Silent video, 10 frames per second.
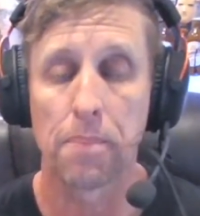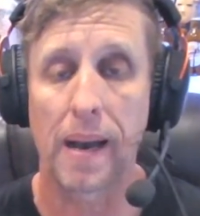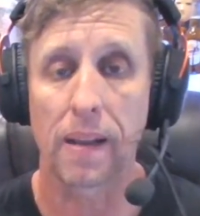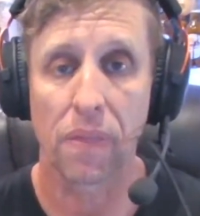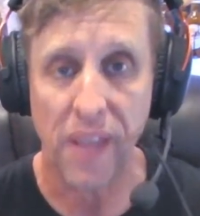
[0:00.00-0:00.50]

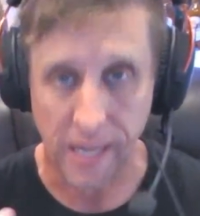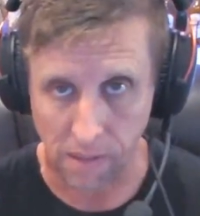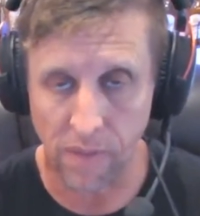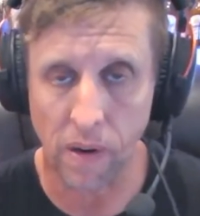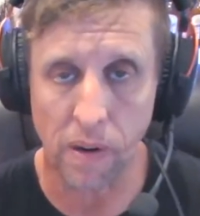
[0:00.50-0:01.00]
But thank
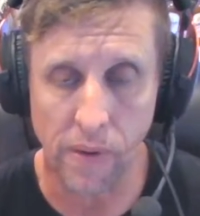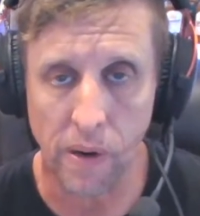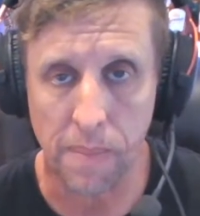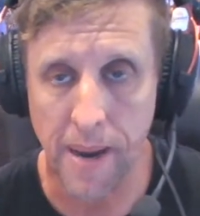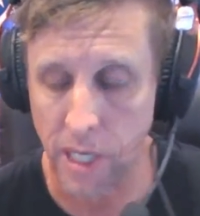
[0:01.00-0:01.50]
you very,
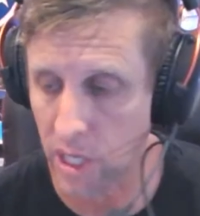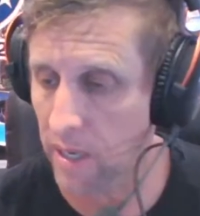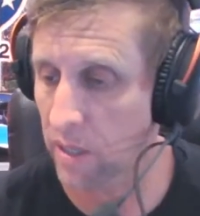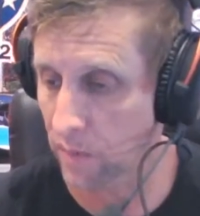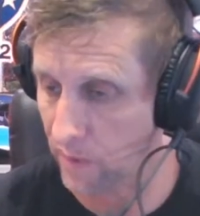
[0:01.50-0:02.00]
very much,
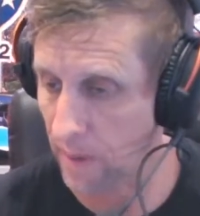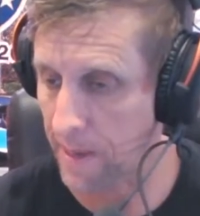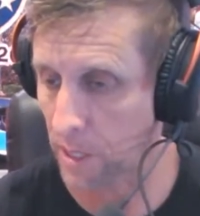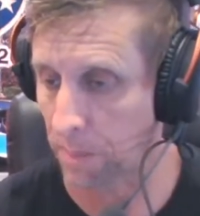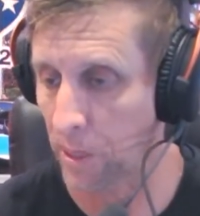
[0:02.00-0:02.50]
and it is very
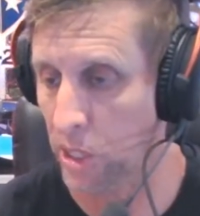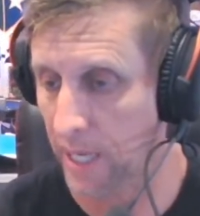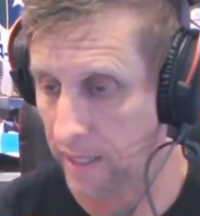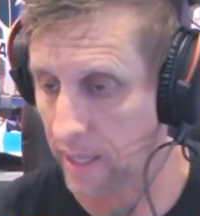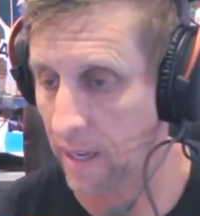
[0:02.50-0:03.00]
much
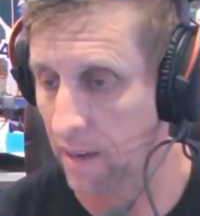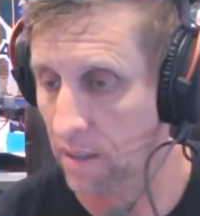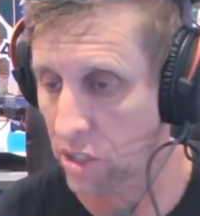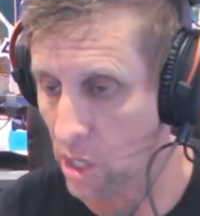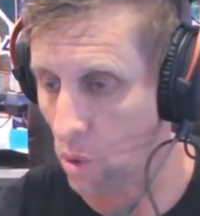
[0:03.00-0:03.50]
appreciated there,
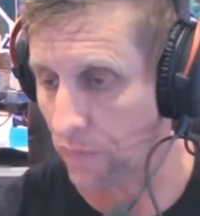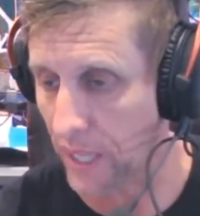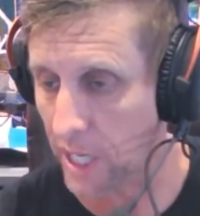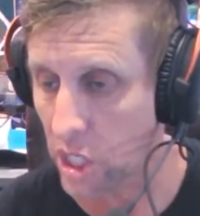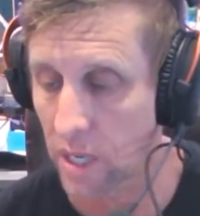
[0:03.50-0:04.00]
Senior
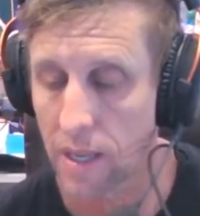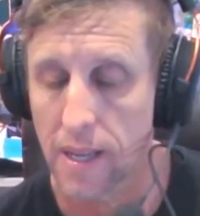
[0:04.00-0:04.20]
Fletch.